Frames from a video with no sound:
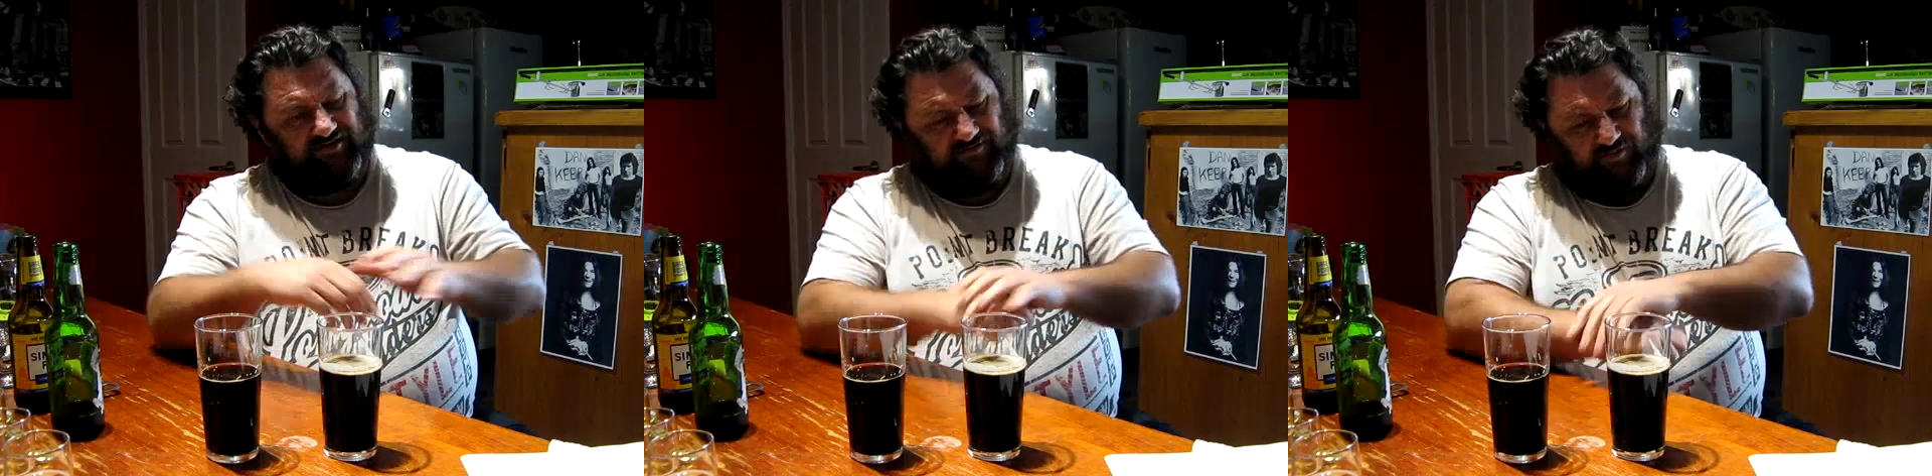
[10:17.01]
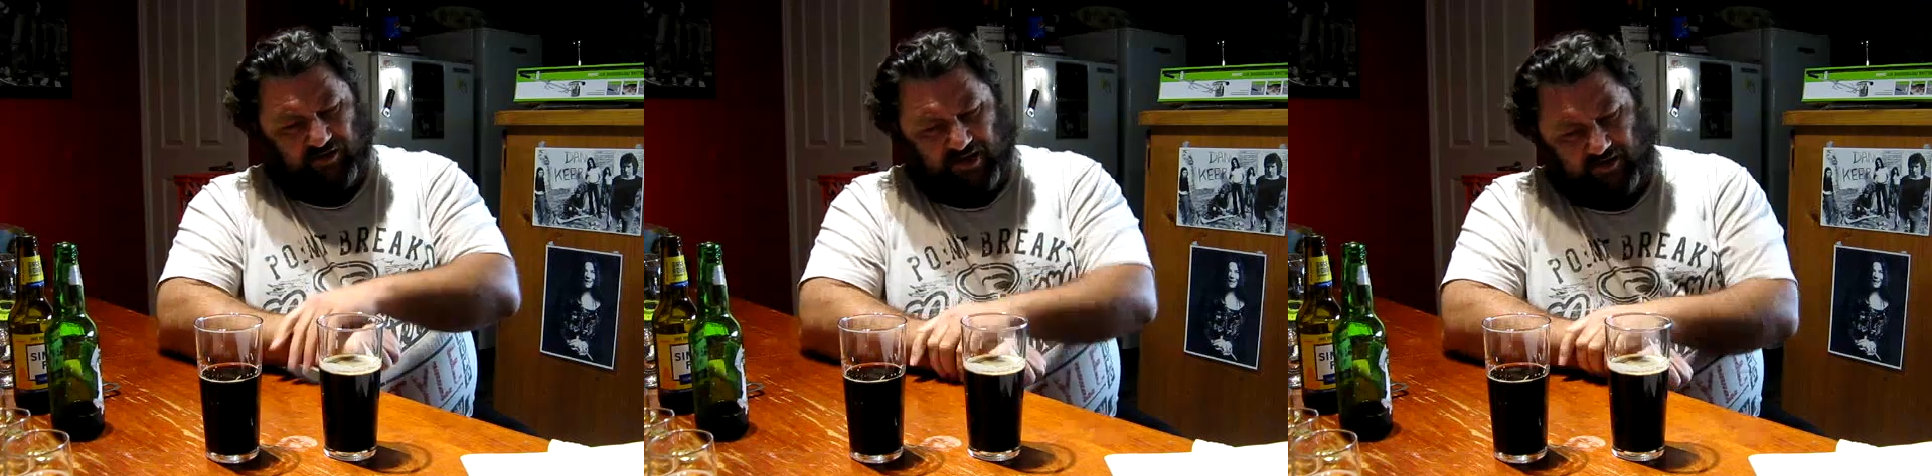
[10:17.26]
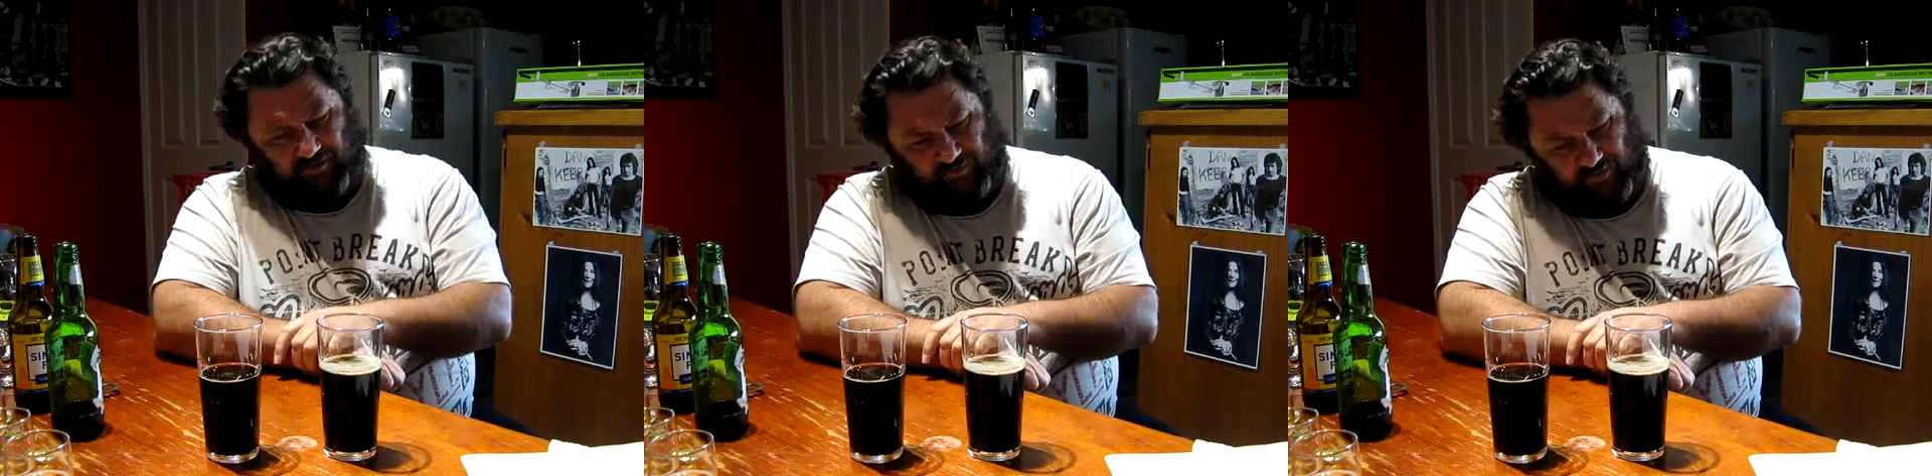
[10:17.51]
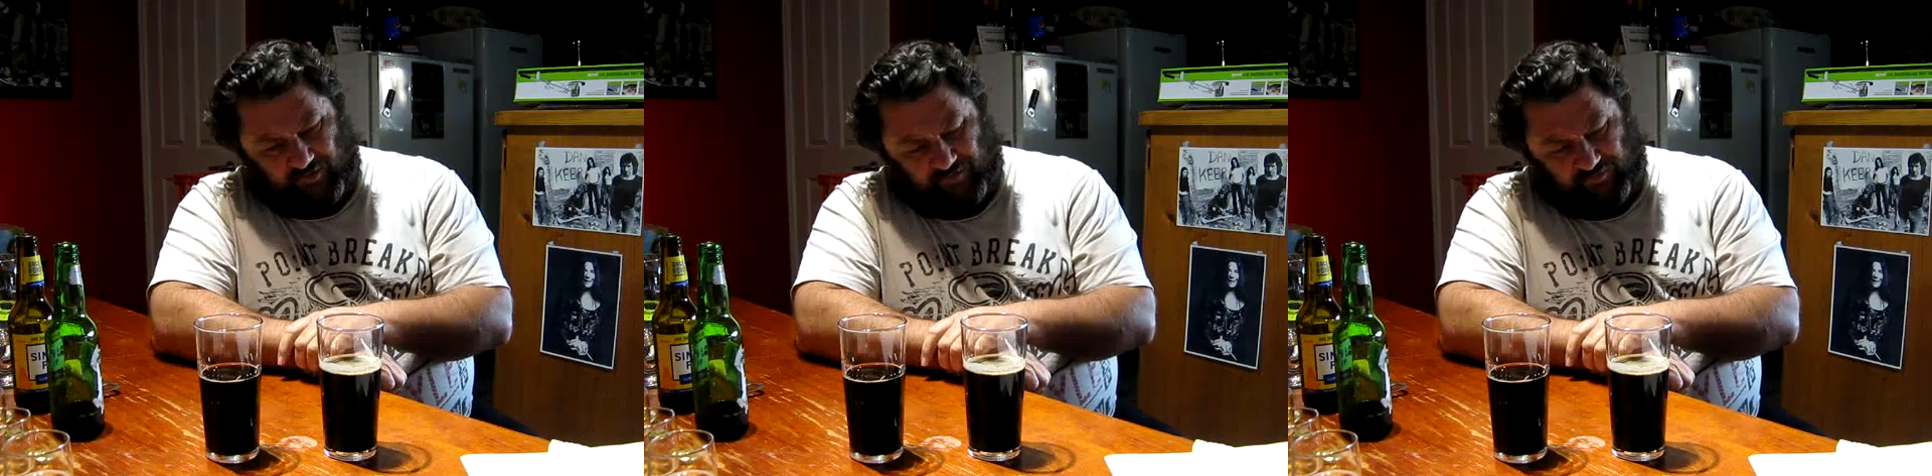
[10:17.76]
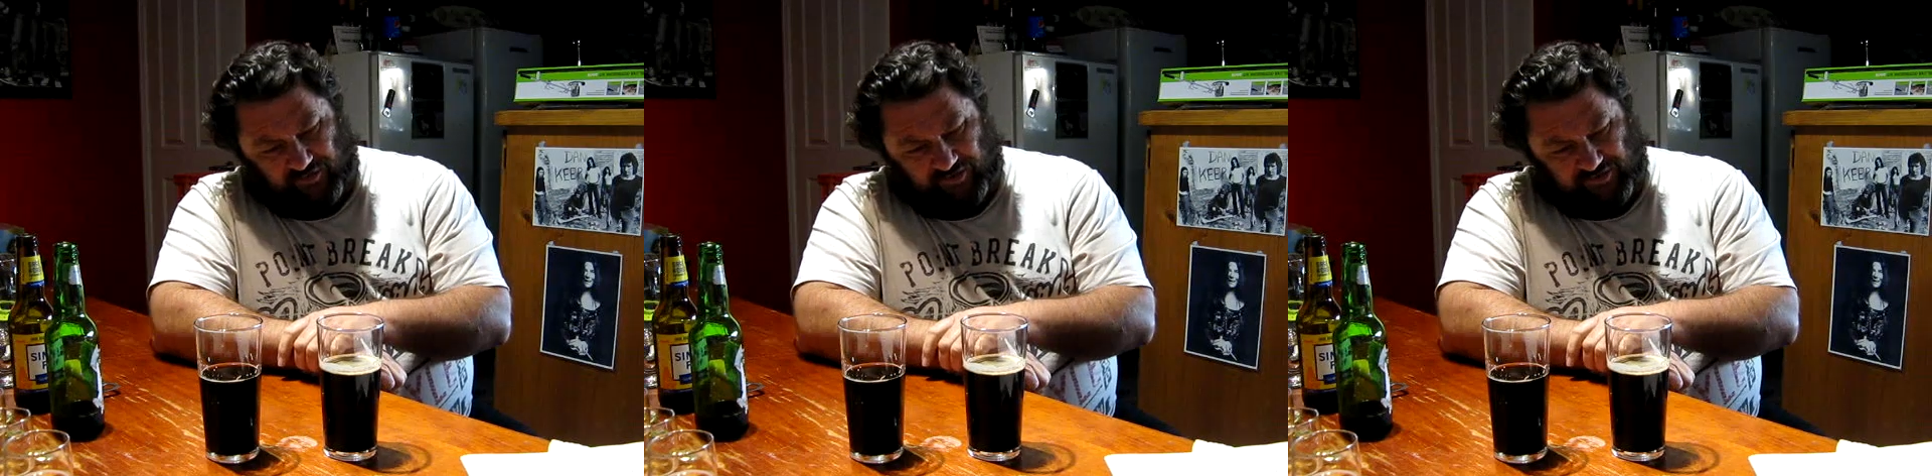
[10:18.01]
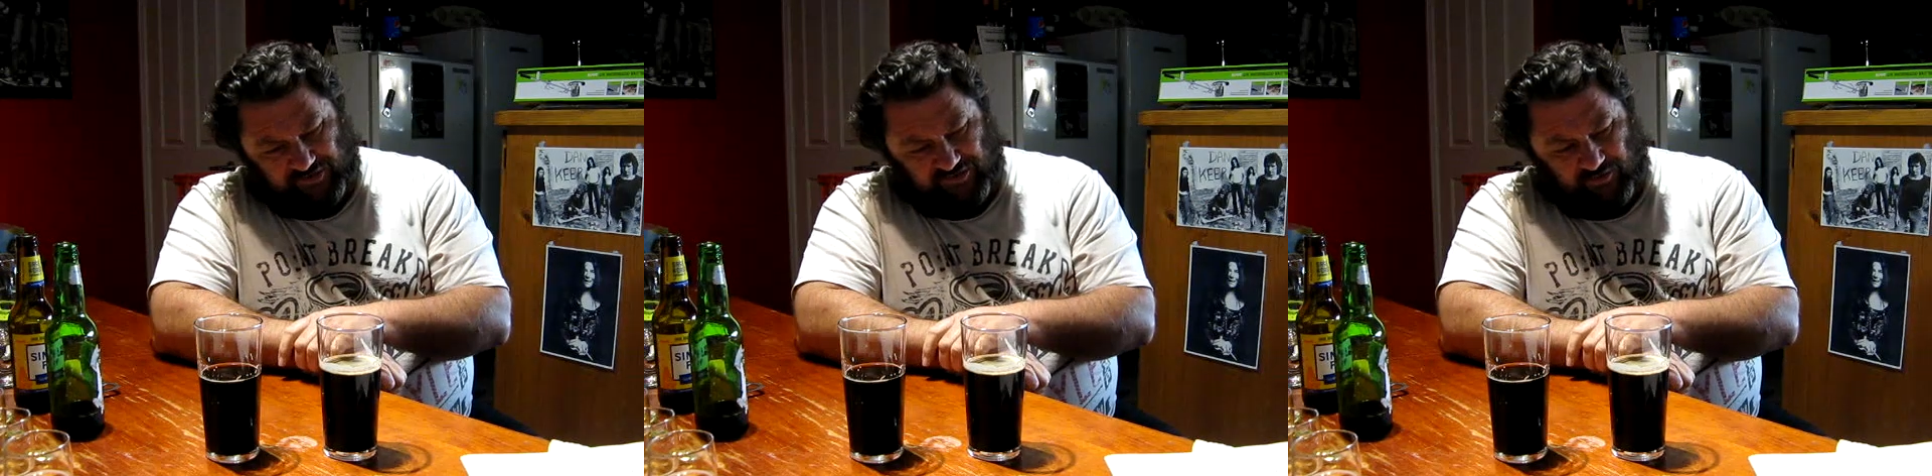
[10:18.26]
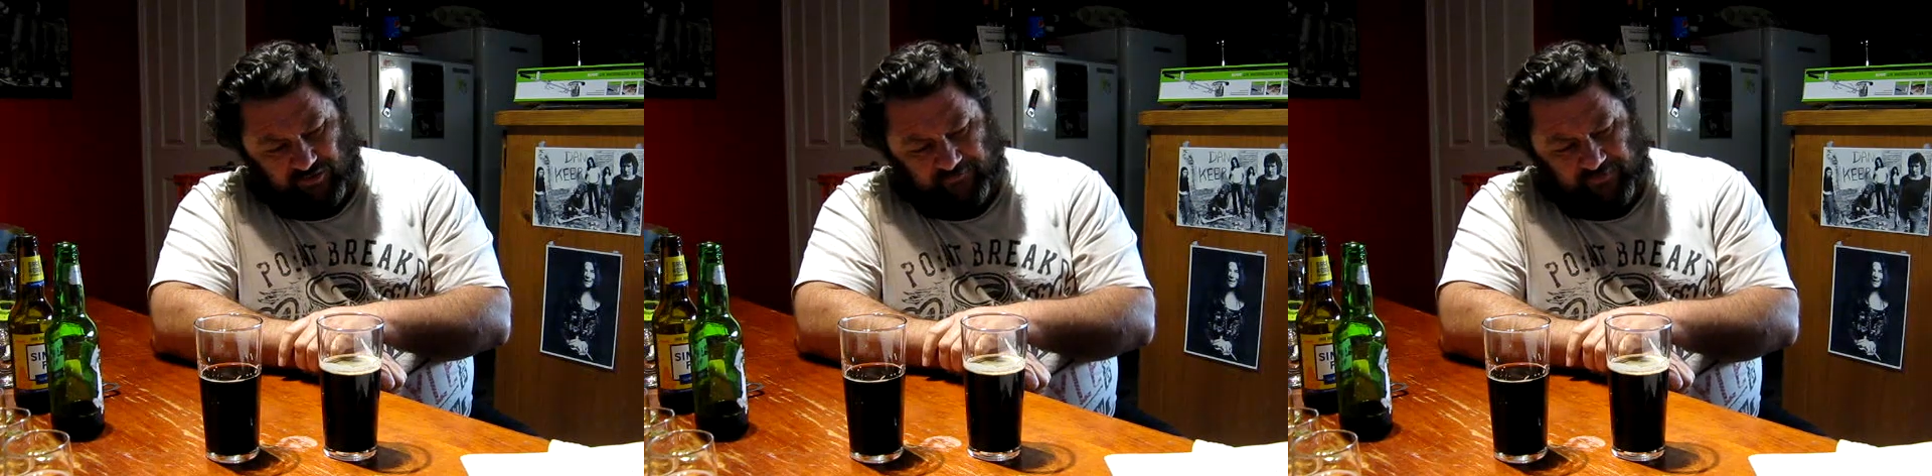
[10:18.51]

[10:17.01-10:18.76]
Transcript: is playing, I'm not completely sure.